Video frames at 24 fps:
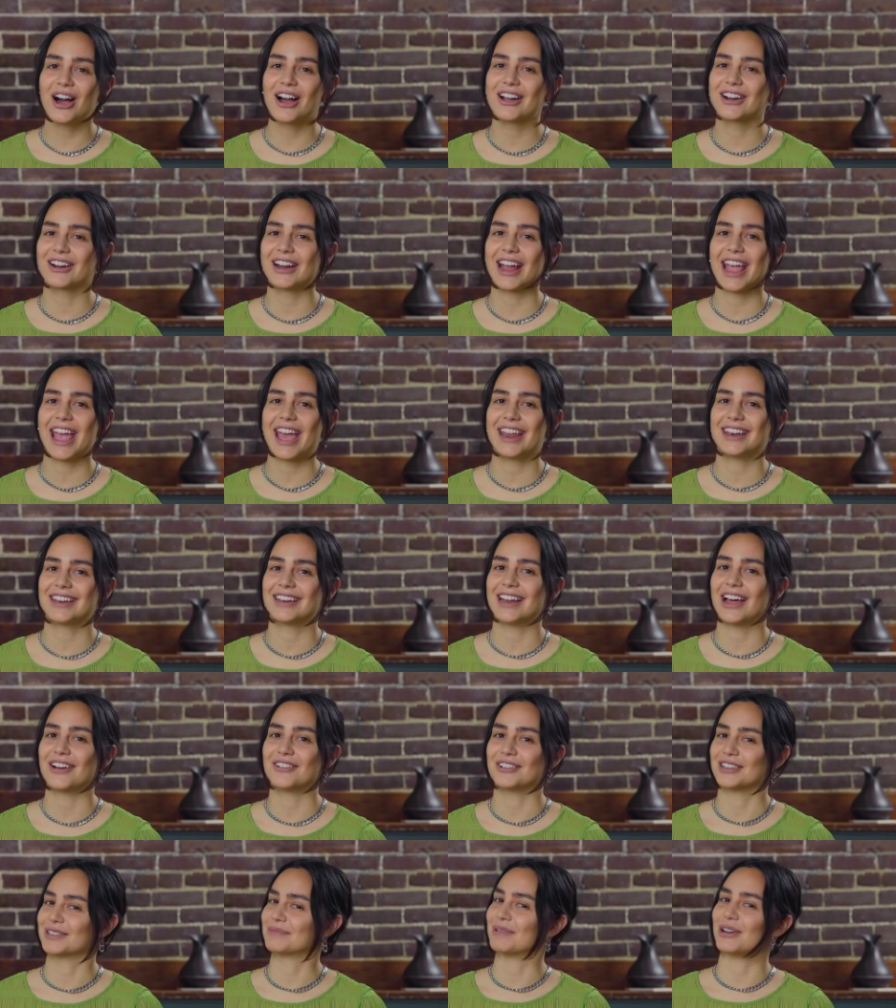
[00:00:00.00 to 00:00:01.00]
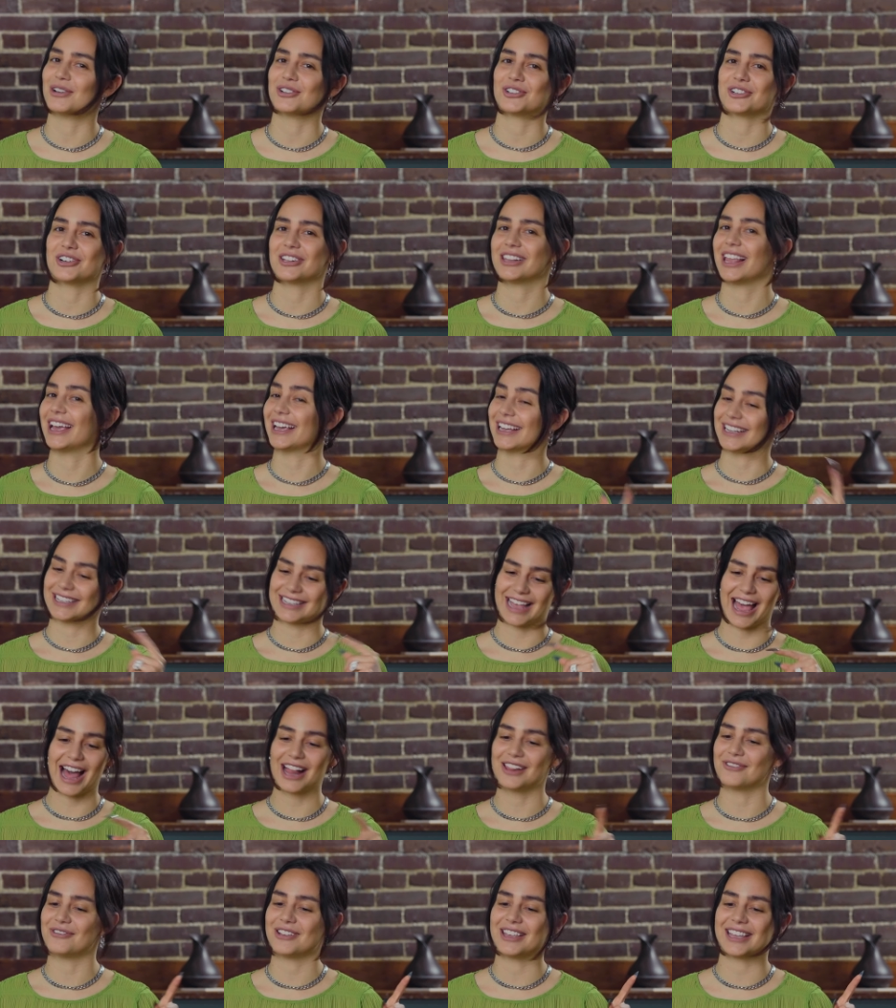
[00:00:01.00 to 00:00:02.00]
longer handing out exposure like it's
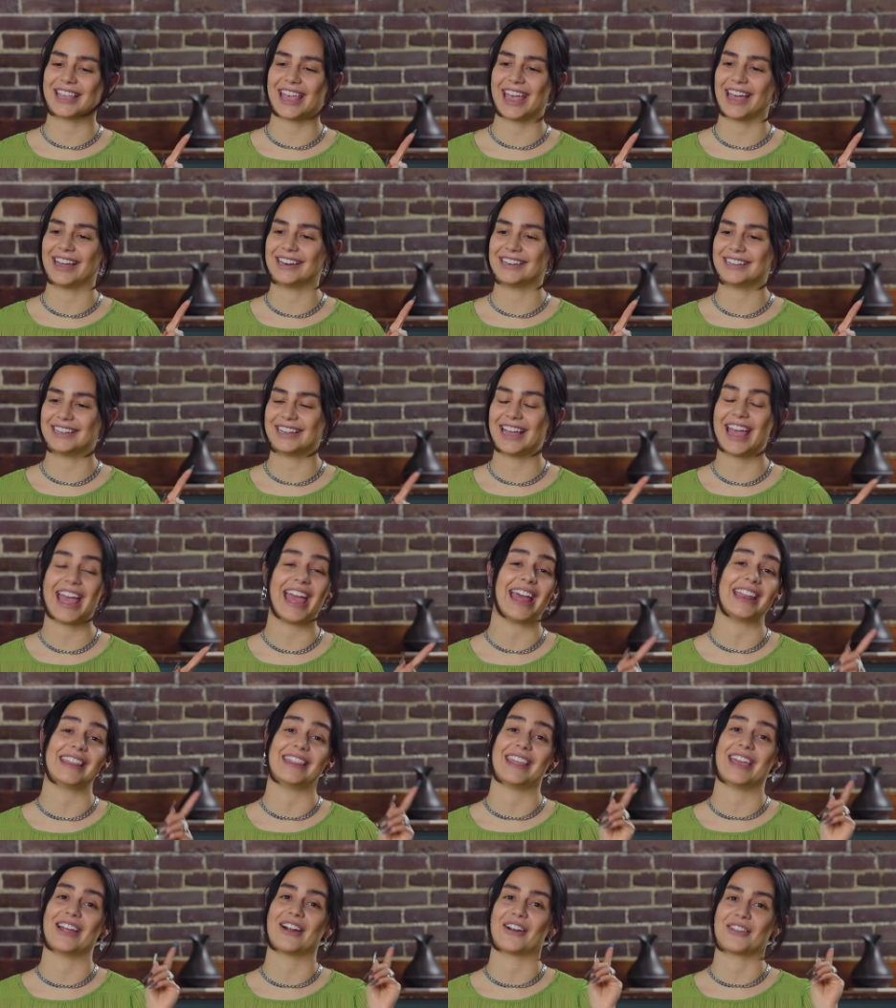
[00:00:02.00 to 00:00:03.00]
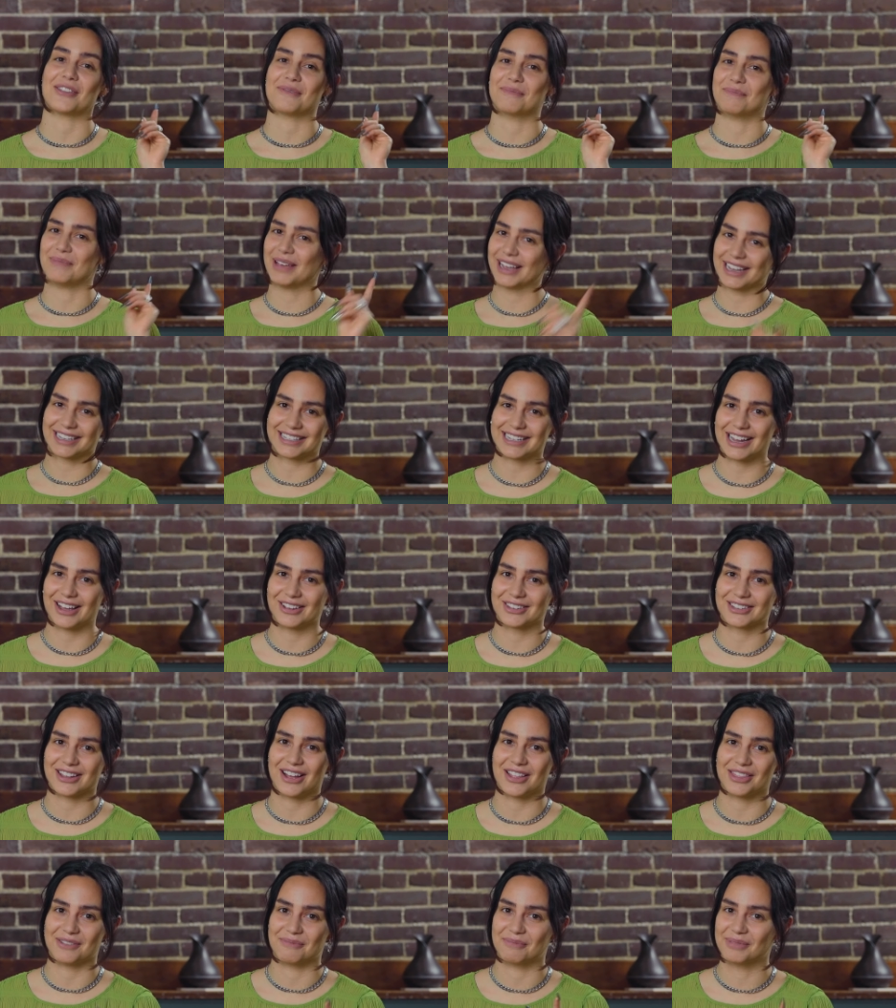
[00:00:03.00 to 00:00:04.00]
Halloween candy and they are the biggest
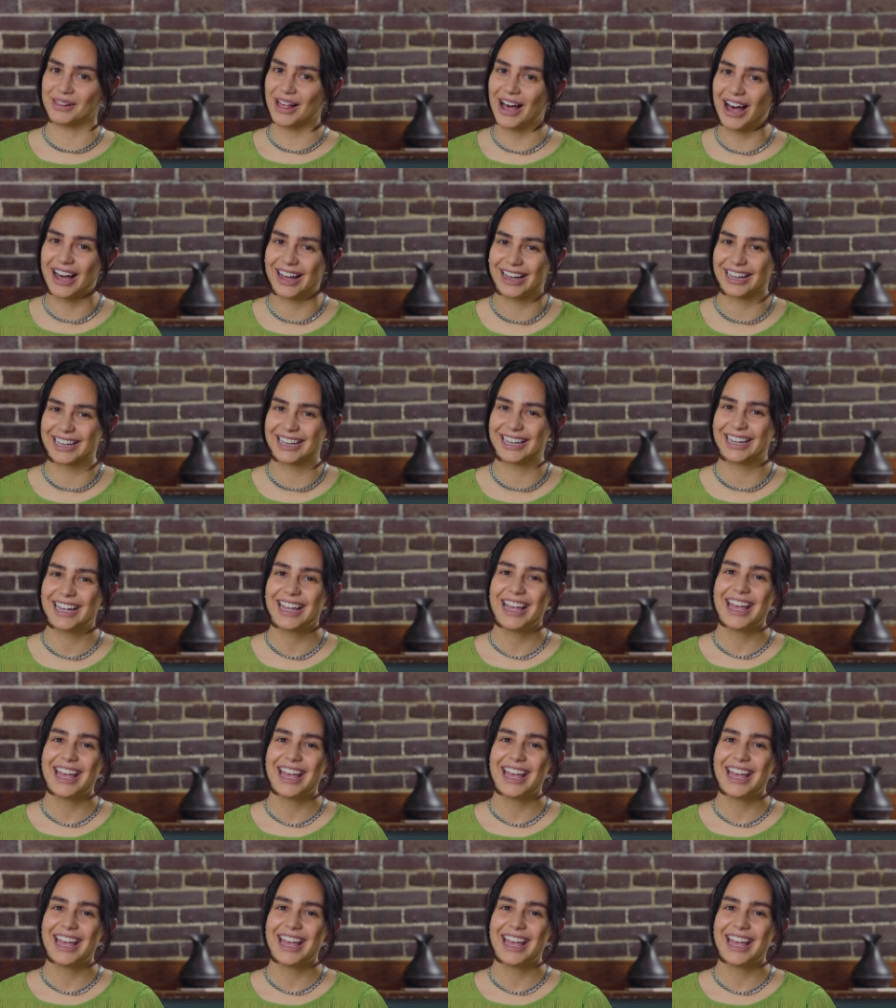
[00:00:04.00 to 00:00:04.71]
house on the block,